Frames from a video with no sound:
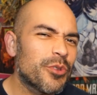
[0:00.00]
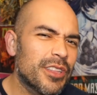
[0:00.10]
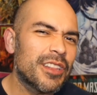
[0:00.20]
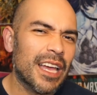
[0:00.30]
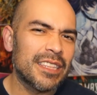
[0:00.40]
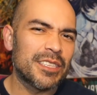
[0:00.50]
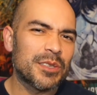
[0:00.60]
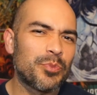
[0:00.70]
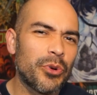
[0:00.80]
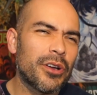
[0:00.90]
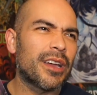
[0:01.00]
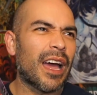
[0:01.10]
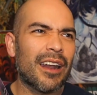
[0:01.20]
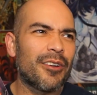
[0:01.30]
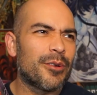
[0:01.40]
really like this book.
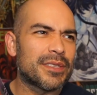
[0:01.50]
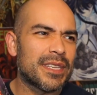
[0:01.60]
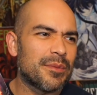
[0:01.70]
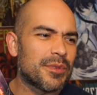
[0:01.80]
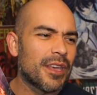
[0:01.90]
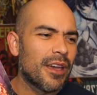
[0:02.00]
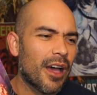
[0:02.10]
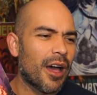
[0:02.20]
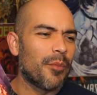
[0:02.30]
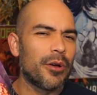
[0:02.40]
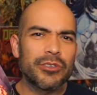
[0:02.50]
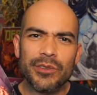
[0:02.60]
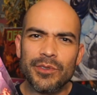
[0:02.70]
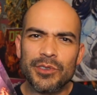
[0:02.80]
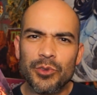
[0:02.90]
I don't know, it seemed most
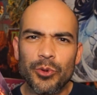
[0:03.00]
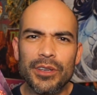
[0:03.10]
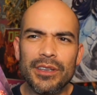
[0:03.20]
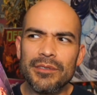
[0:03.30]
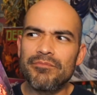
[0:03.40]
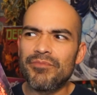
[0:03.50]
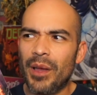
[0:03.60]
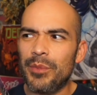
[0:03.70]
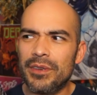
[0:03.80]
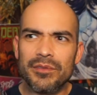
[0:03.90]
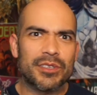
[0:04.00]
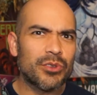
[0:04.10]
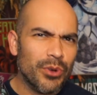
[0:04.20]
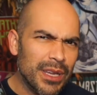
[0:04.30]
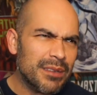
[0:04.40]
of the story, I mean, the
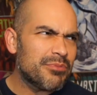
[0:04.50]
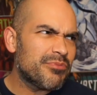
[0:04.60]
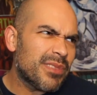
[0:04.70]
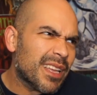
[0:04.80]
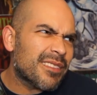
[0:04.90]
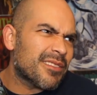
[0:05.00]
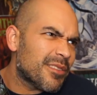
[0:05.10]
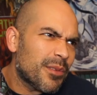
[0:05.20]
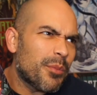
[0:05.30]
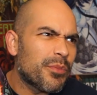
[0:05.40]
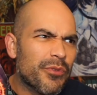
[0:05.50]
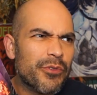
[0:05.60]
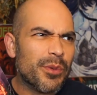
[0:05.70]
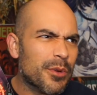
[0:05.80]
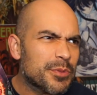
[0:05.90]
story, like,
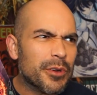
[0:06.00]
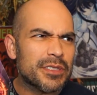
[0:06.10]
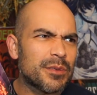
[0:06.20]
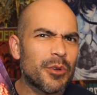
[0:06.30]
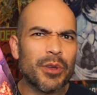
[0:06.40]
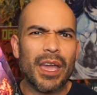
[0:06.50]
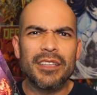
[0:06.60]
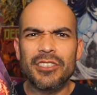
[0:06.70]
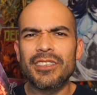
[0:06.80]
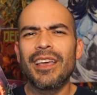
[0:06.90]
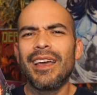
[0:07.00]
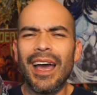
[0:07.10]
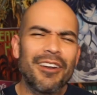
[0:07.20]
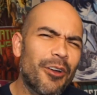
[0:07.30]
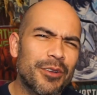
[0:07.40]
for the most part, seemed okay. Just,
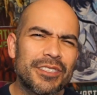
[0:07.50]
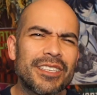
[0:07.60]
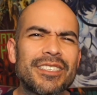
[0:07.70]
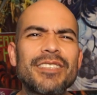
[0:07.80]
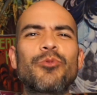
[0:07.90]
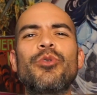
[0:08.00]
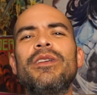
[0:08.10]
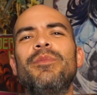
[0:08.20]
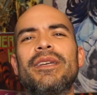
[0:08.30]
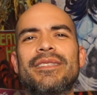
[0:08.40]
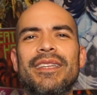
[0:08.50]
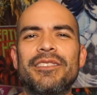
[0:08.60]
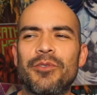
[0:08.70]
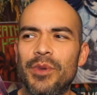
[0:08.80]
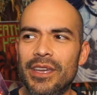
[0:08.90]
I don't know, it just doesn't really make
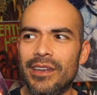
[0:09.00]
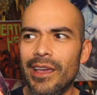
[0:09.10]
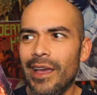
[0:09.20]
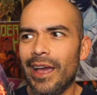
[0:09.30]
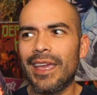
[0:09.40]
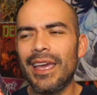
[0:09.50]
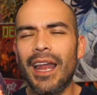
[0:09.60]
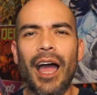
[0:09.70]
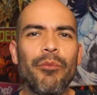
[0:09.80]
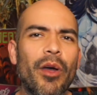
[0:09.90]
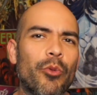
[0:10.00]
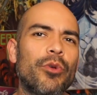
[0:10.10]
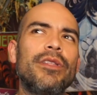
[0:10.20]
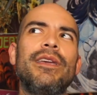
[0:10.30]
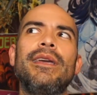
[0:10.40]
sense to me. And again, I've never
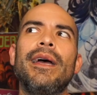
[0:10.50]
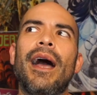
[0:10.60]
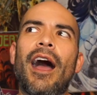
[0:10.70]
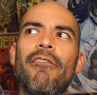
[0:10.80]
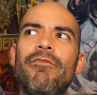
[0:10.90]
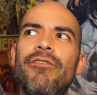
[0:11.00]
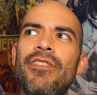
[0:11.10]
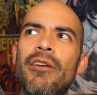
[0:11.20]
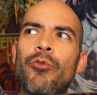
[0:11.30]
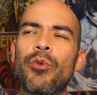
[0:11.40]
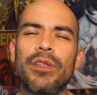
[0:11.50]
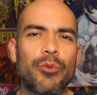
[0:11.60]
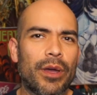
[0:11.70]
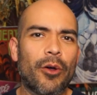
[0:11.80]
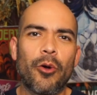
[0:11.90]
really
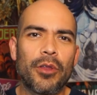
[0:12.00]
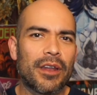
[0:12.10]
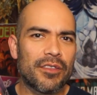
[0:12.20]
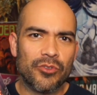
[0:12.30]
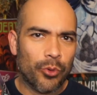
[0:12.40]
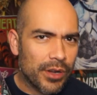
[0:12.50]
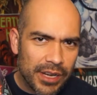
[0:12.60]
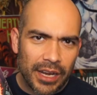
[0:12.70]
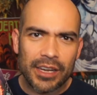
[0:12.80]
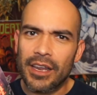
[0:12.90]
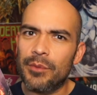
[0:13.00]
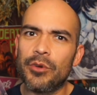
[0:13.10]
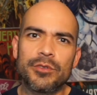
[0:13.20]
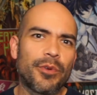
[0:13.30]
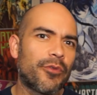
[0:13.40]
read a whole lot of the 2099
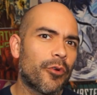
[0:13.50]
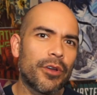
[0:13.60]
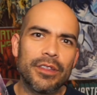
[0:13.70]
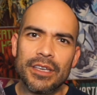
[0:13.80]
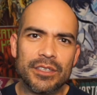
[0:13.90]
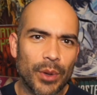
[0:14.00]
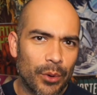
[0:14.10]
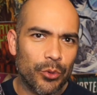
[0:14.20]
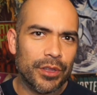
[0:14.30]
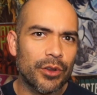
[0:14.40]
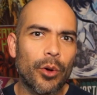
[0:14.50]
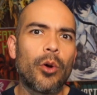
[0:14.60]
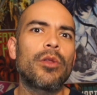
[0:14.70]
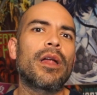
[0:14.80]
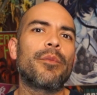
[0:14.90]
books before or anything, so I don't really know a
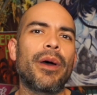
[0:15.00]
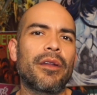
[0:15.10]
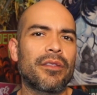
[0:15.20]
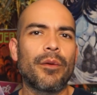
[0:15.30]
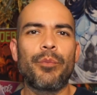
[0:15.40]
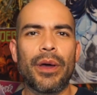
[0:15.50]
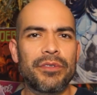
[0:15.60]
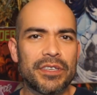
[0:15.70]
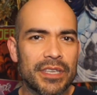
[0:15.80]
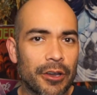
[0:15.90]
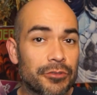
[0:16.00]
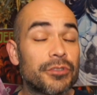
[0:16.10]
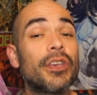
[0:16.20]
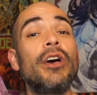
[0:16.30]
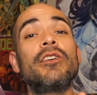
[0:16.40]
whole lot about these
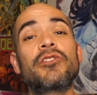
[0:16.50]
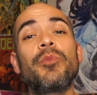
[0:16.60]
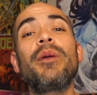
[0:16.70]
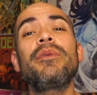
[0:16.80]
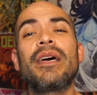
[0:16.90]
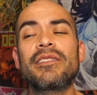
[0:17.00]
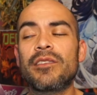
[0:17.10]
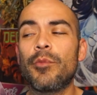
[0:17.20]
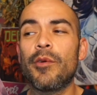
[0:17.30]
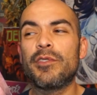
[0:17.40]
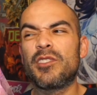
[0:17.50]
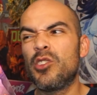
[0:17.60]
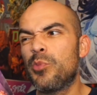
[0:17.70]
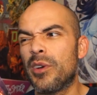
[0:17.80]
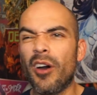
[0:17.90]
characters. So maybe that's some of it
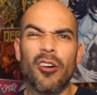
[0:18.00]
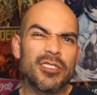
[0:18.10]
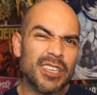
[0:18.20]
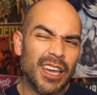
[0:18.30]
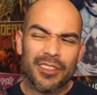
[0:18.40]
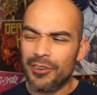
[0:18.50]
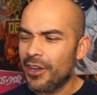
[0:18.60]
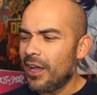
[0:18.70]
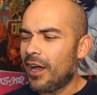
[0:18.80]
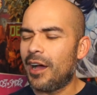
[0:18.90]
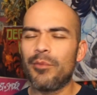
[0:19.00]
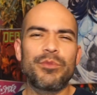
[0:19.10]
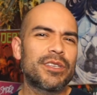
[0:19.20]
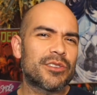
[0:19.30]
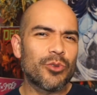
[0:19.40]
too, but altogether,
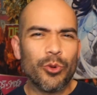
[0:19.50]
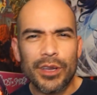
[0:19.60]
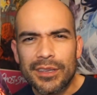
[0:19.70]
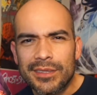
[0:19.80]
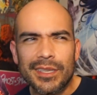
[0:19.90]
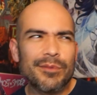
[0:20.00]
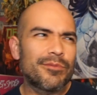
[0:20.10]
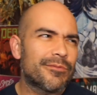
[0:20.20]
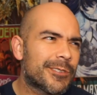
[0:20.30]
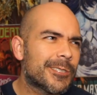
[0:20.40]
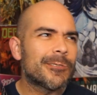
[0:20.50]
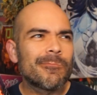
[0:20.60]
this story seemed,